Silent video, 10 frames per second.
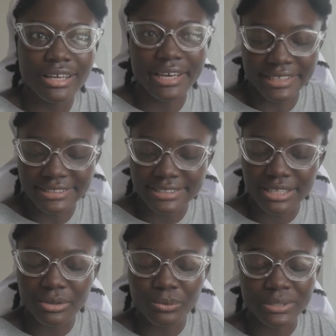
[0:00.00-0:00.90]
it
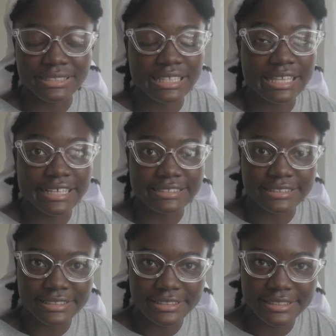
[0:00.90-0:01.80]
was lit.
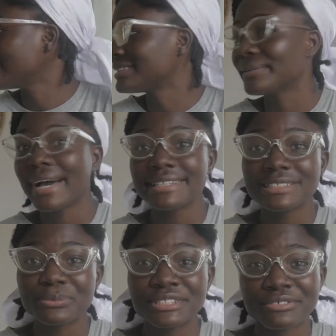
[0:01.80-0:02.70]
So I
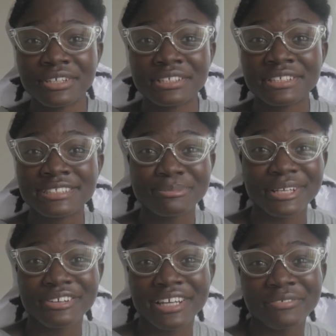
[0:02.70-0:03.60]
just went around and
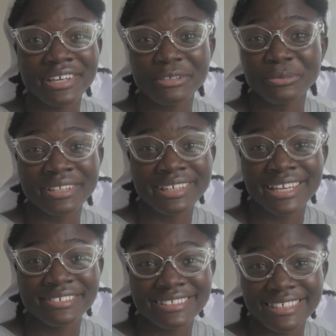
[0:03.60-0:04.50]
sprayed on every other wooden thing
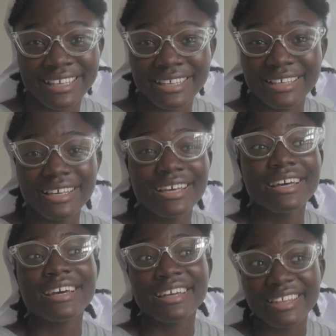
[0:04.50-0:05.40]
I could see,
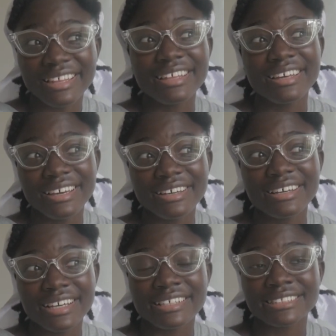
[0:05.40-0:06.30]

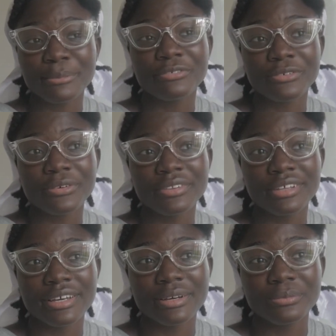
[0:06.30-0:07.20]
except for
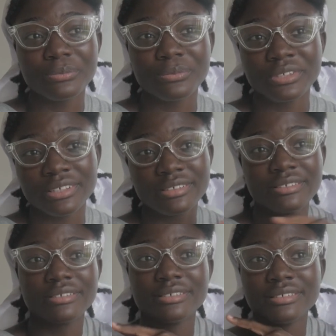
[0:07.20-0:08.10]
the wooden
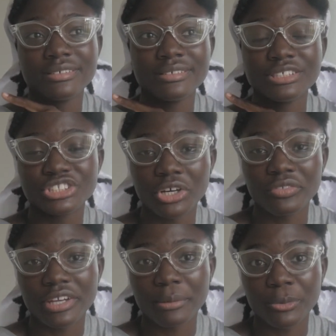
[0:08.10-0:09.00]
shelf
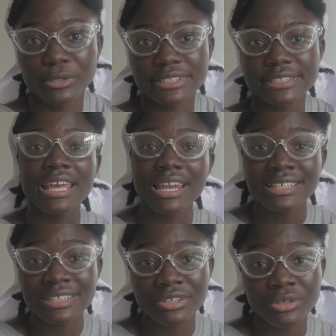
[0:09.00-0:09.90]
that I bought. It
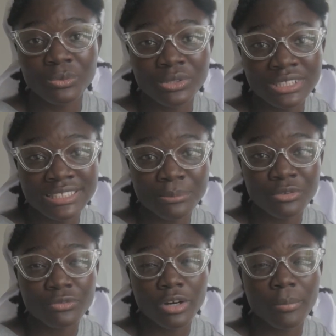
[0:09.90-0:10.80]
lasted on the wooden table
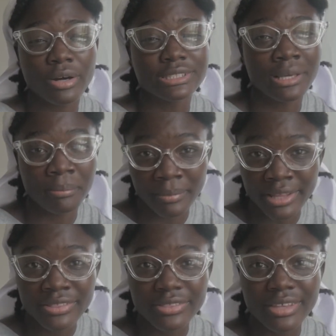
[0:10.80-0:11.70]
for about a
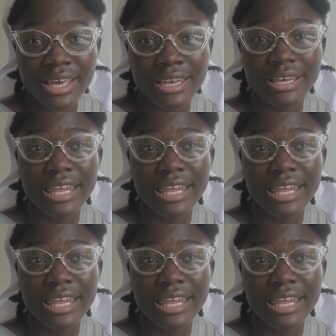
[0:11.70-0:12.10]
month, and